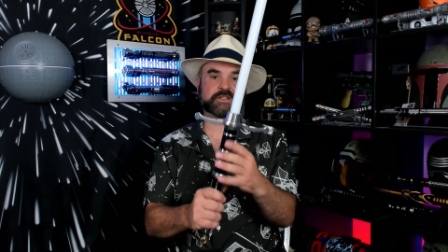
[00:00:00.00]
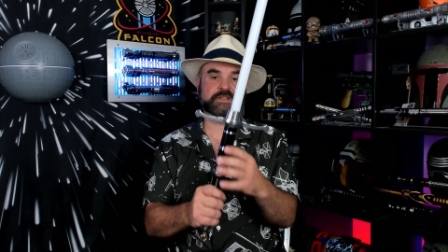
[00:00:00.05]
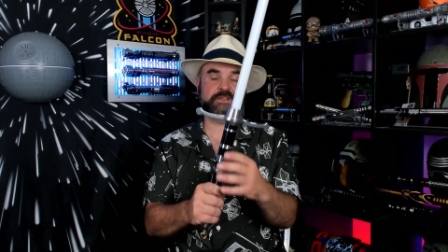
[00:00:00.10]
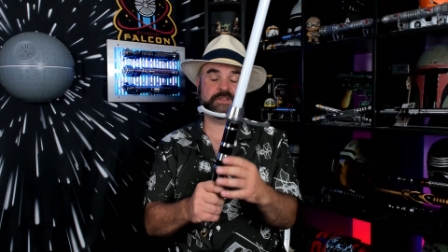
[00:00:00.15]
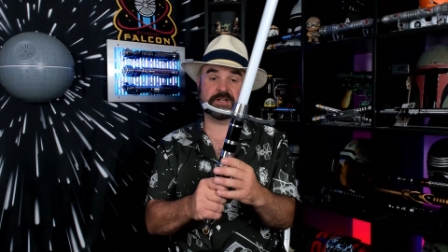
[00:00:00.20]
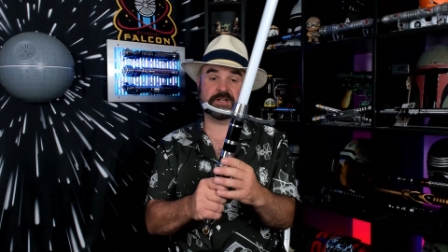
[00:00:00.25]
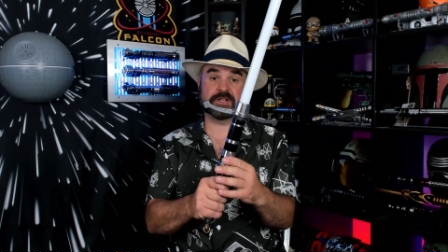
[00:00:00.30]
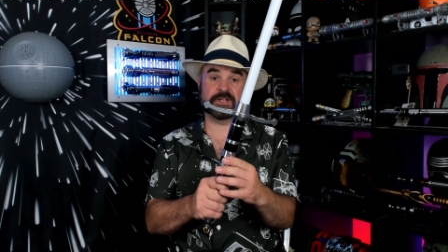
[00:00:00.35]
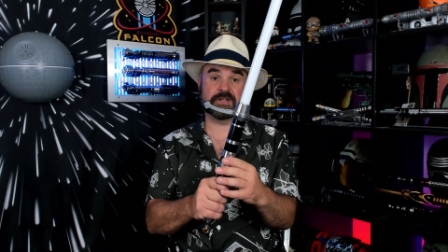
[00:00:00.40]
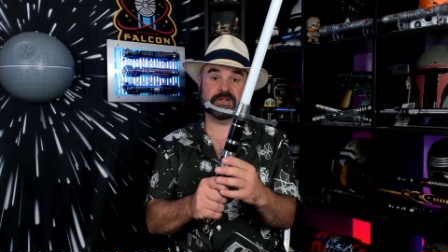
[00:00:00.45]

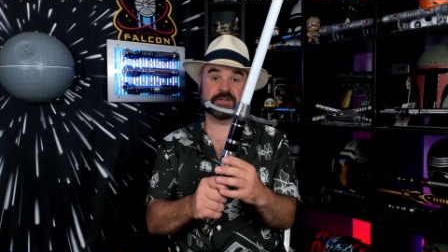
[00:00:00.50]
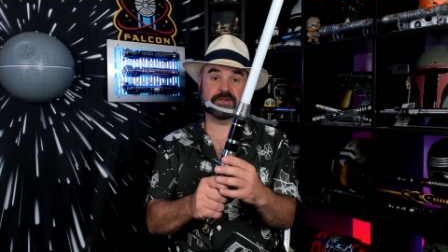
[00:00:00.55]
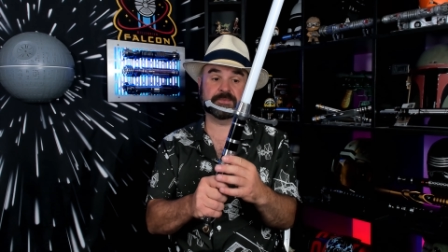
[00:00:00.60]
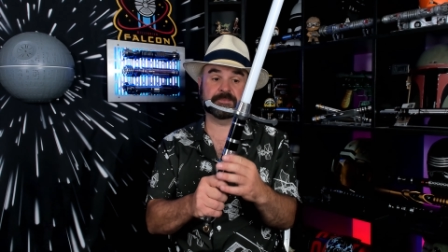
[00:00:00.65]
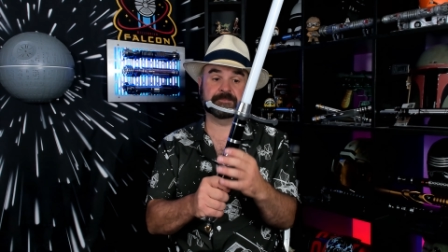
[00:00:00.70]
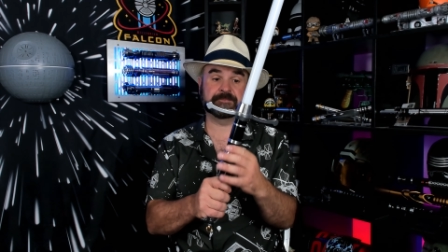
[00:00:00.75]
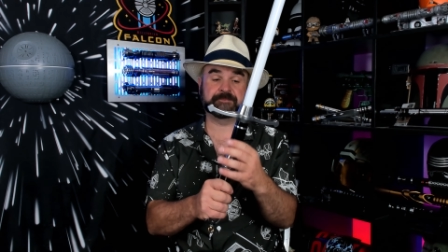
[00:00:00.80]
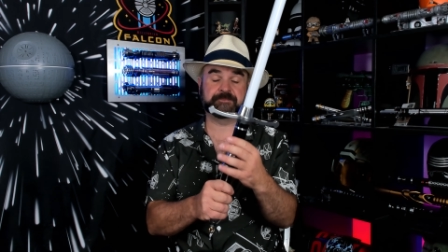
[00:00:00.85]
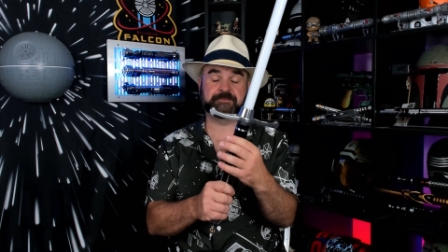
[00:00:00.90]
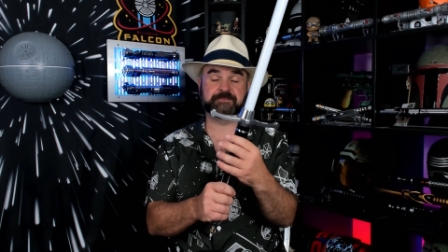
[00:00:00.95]
There you go.
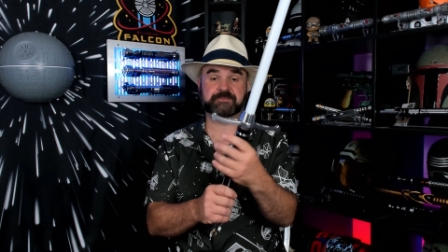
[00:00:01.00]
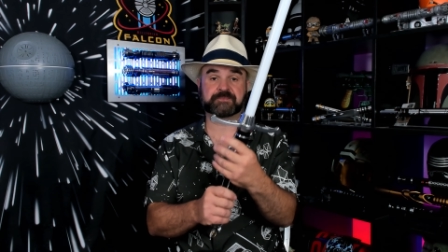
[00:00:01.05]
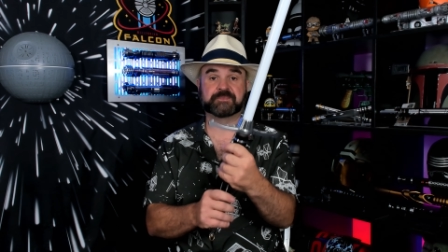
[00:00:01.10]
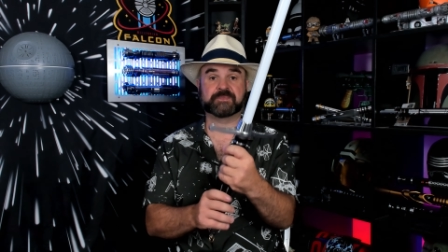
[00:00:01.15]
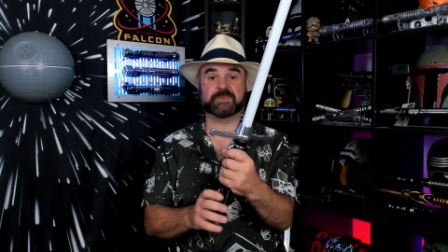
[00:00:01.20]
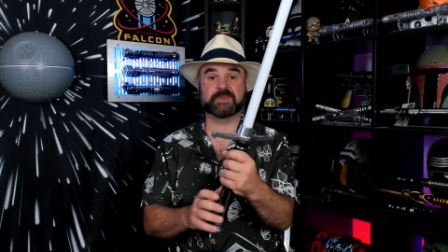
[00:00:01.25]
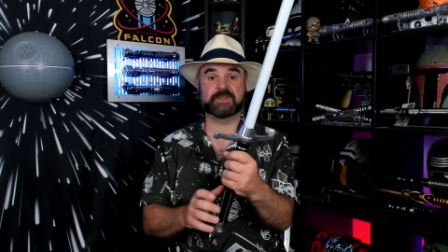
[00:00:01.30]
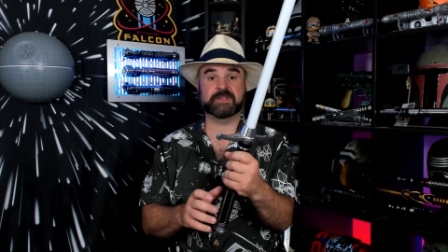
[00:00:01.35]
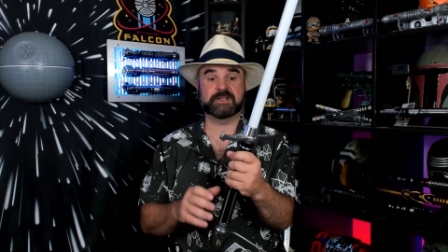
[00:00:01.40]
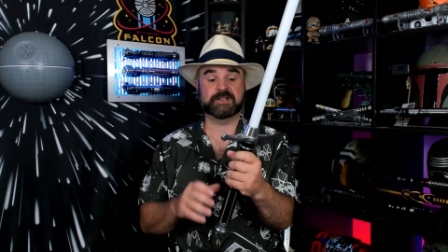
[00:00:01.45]

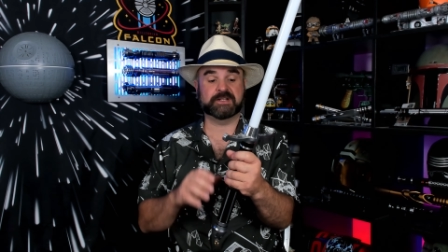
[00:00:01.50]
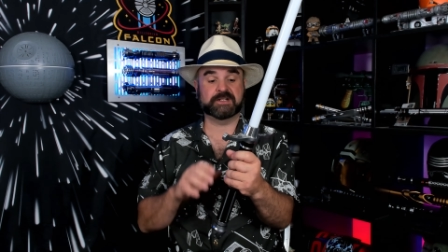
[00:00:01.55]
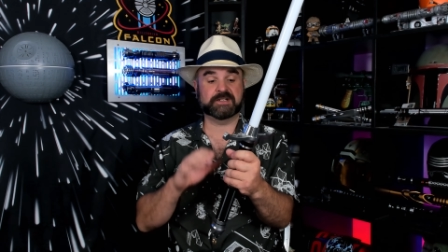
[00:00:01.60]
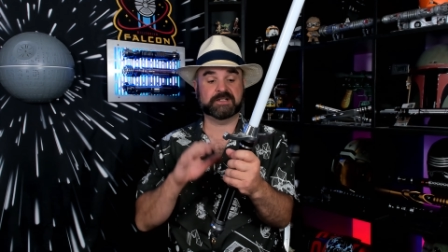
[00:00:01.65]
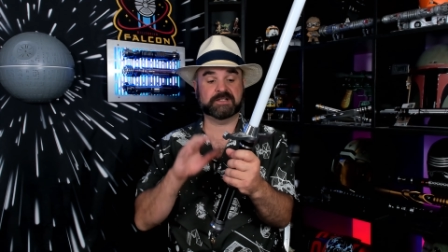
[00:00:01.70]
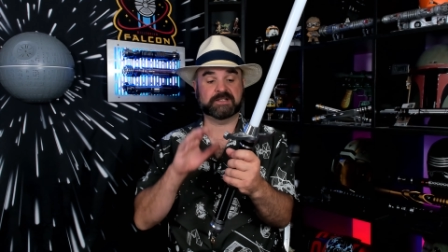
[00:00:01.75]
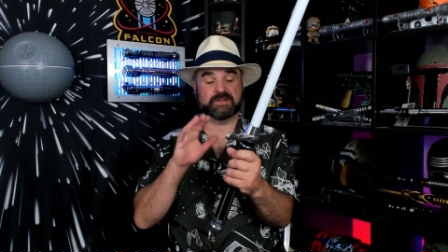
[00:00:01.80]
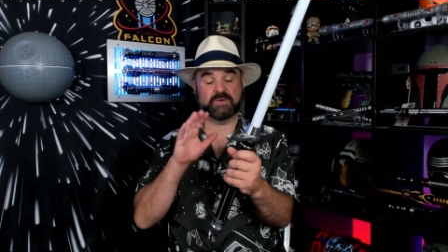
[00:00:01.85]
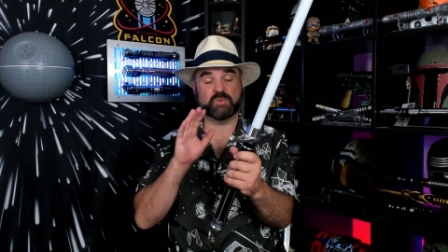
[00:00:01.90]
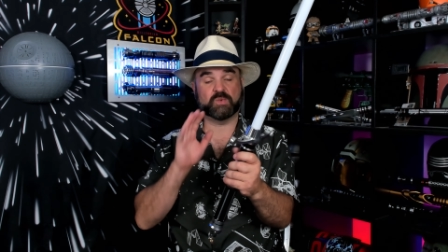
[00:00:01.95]

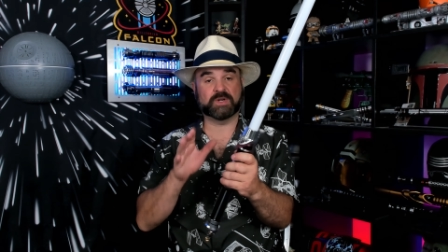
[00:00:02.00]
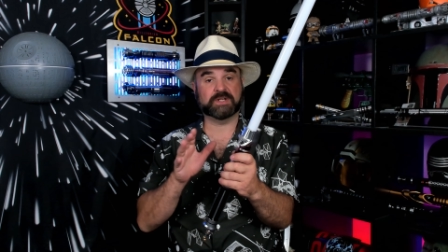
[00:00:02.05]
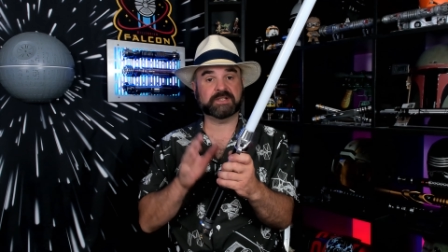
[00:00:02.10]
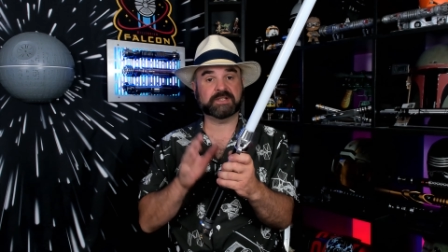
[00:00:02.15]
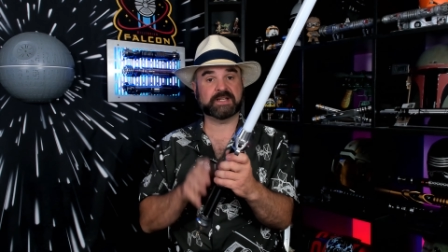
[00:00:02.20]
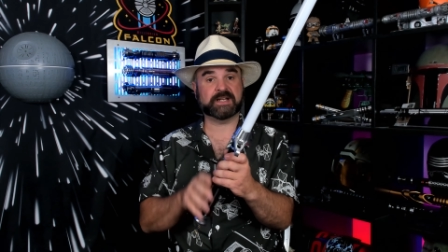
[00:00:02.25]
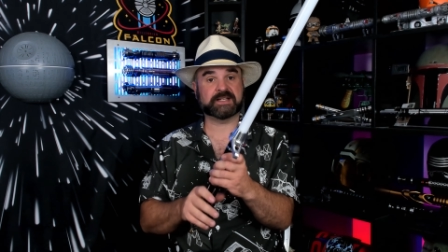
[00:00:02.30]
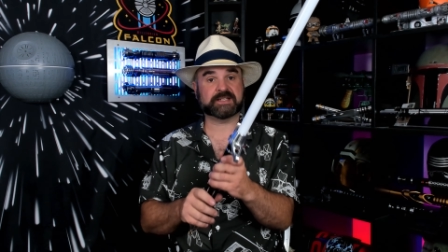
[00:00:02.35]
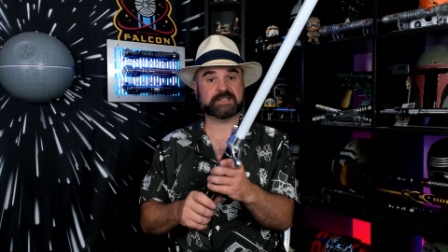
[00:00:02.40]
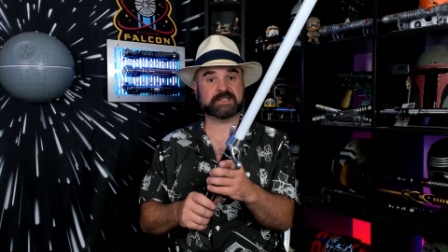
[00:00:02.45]
Now one
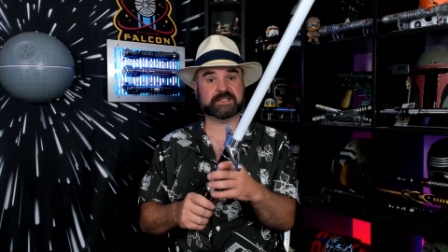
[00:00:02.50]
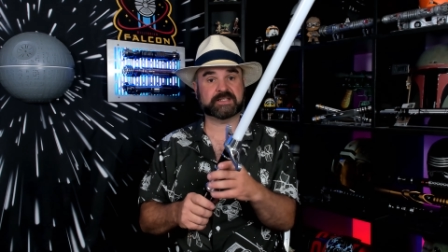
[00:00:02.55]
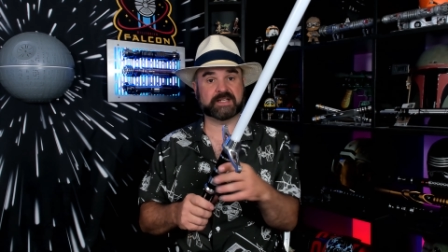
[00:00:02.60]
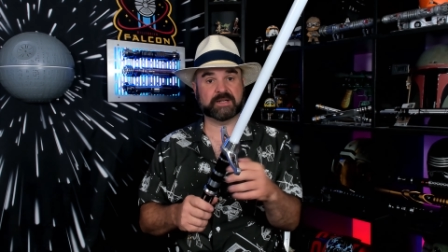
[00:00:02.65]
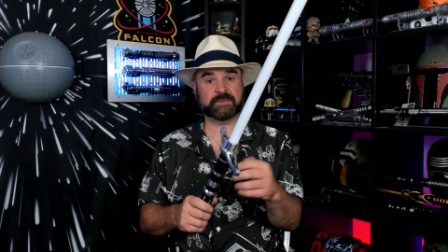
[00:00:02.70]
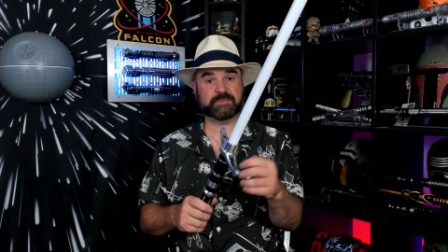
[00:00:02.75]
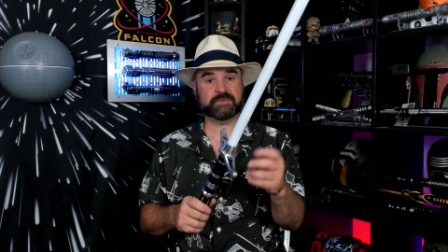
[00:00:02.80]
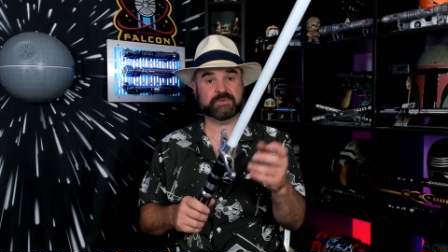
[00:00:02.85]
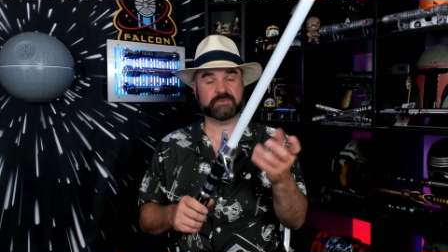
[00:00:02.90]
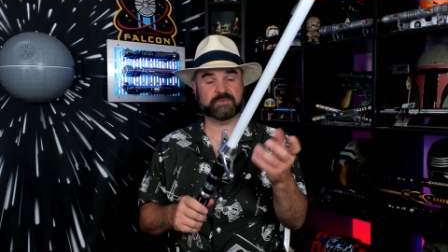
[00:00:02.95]
last
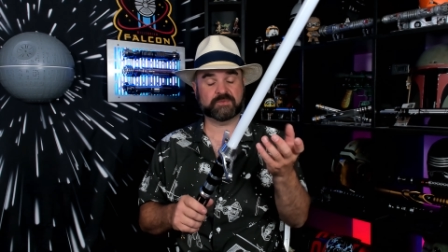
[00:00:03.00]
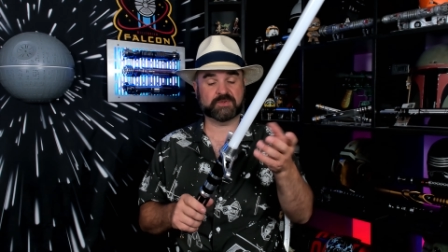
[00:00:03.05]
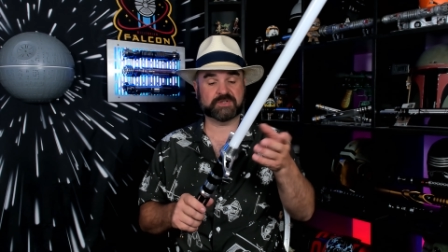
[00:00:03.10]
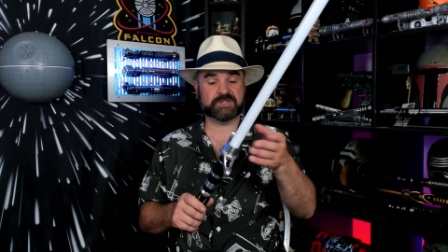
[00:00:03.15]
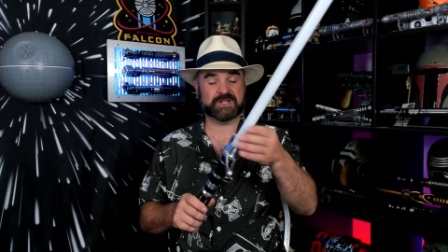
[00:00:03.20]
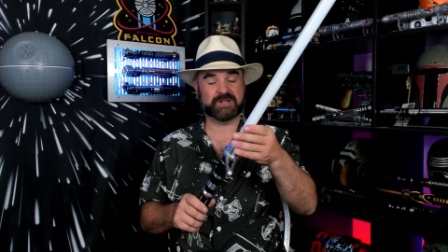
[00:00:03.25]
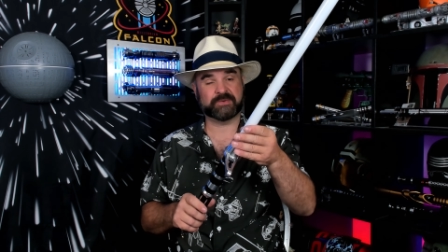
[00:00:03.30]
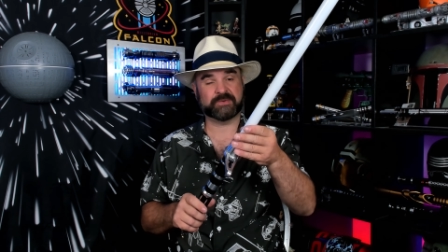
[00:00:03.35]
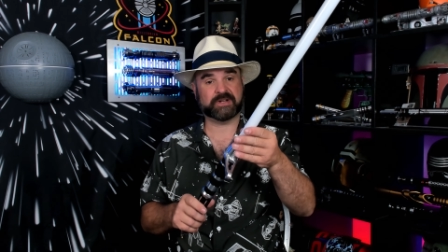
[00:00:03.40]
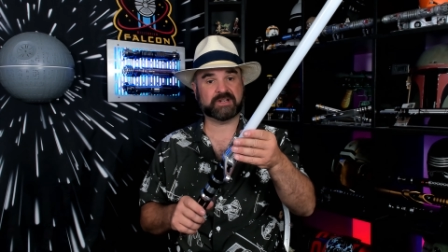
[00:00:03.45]
step, which
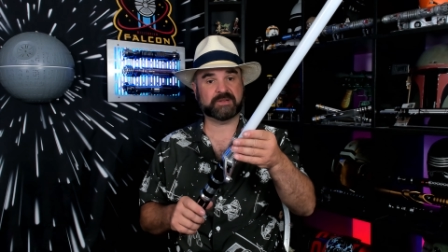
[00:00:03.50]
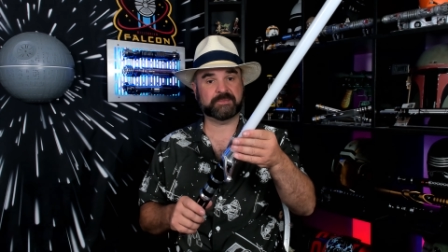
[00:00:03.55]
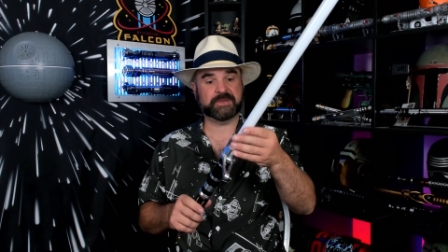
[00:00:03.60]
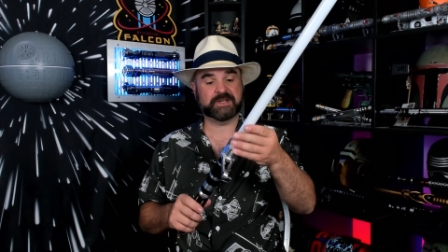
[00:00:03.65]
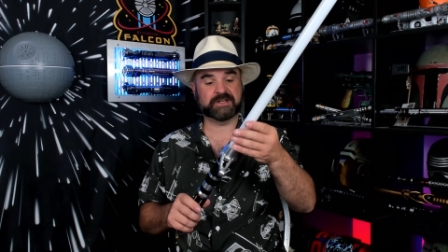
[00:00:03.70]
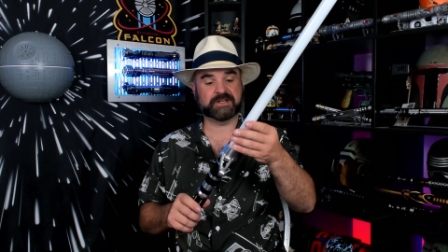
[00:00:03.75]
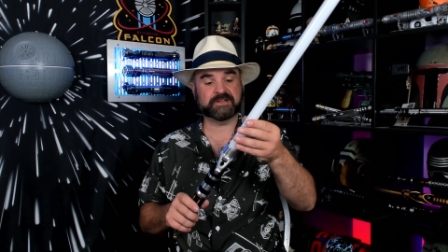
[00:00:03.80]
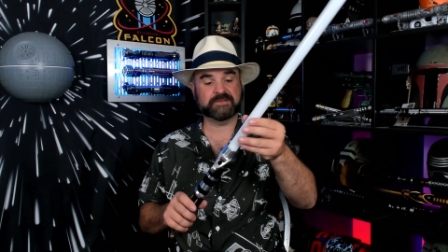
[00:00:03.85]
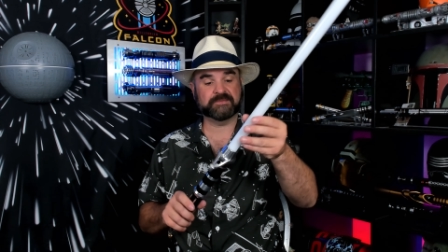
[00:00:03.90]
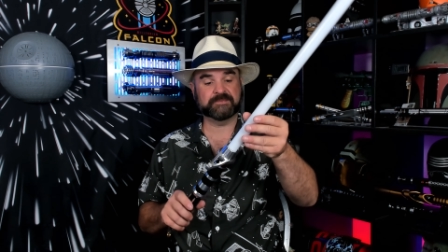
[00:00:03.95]
I
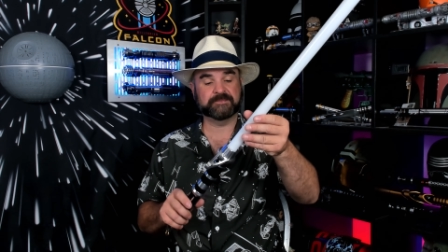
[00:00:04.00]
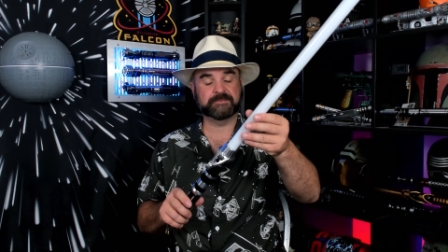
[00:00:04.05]
recommend,